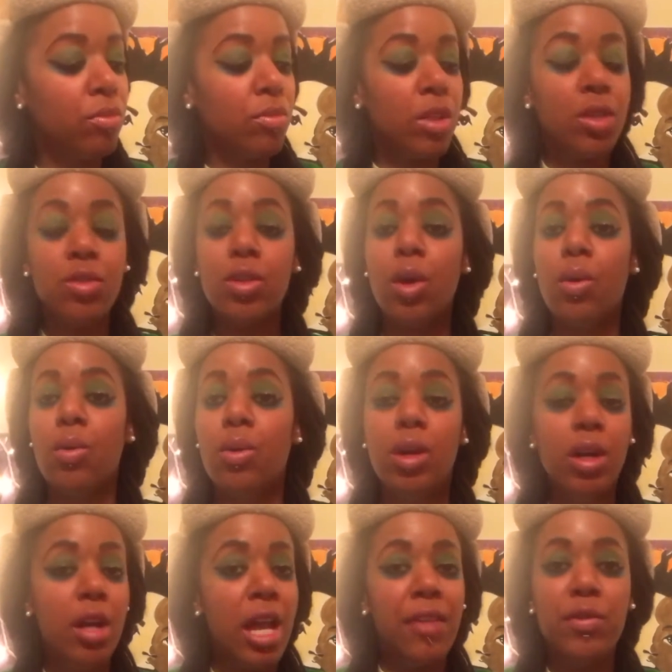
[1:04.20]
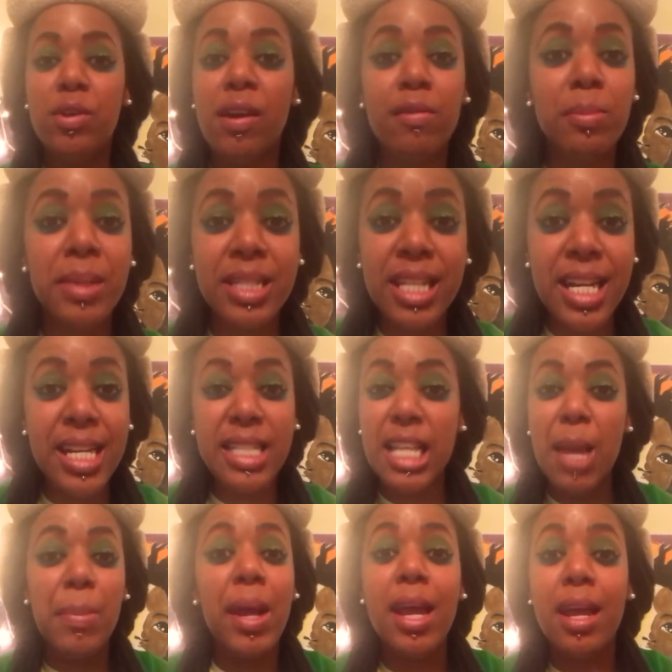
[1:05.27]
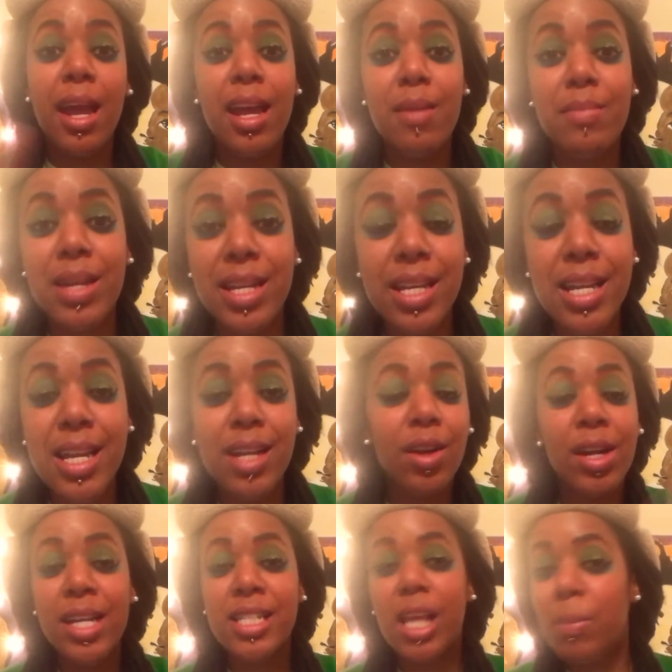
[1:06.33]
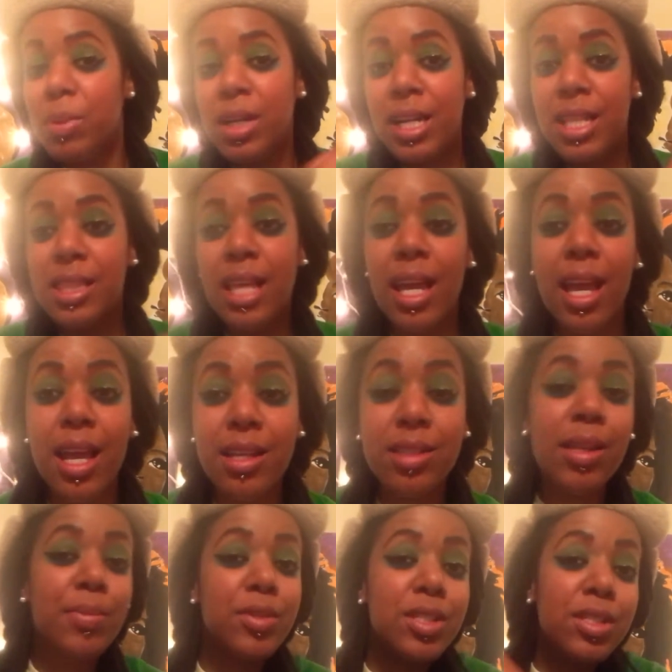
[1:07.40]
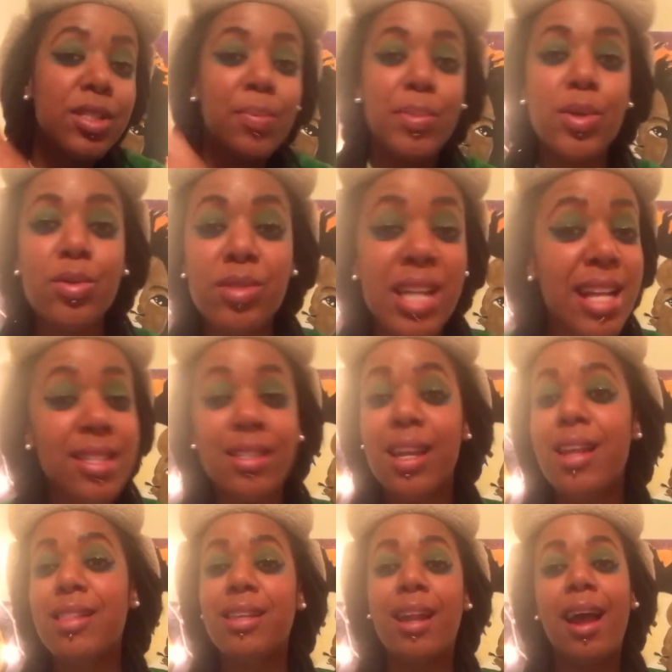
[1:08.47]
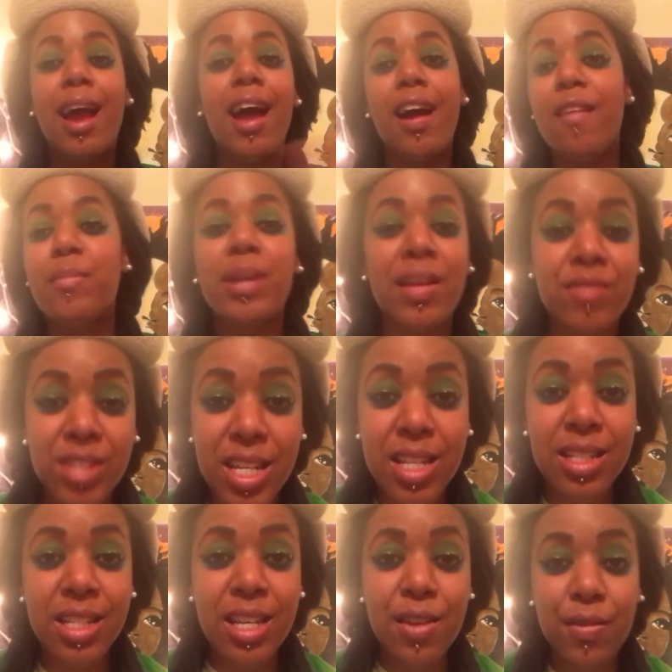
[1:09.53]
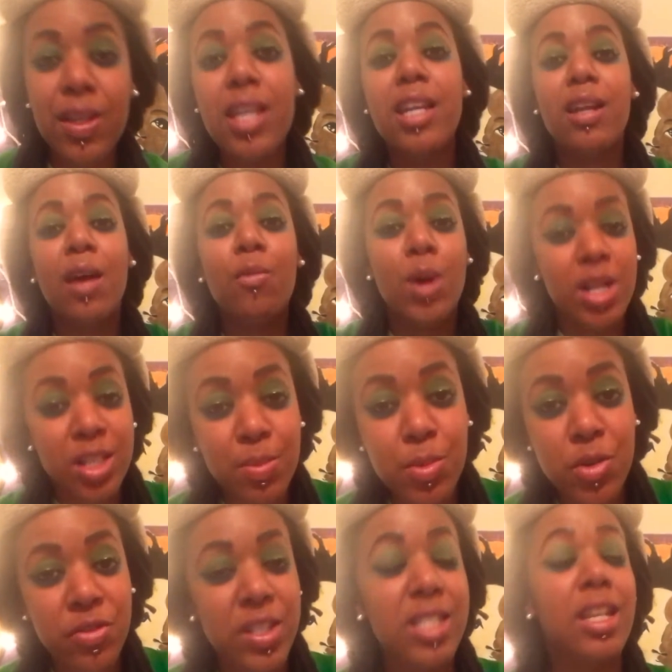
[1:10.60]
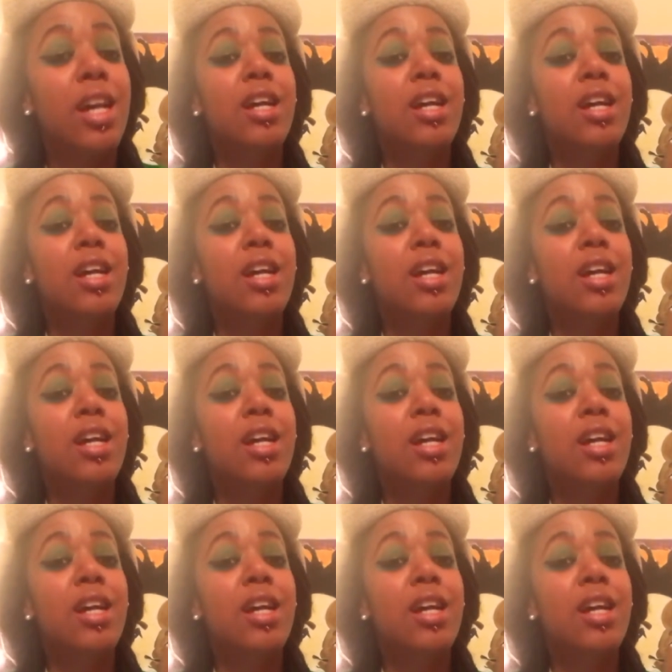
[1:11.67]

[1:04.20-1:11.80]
So if you've ever been to any type of AA meeting or any type of anything, substance abuse, not saying that I have, but I've seen TV and I watched movies.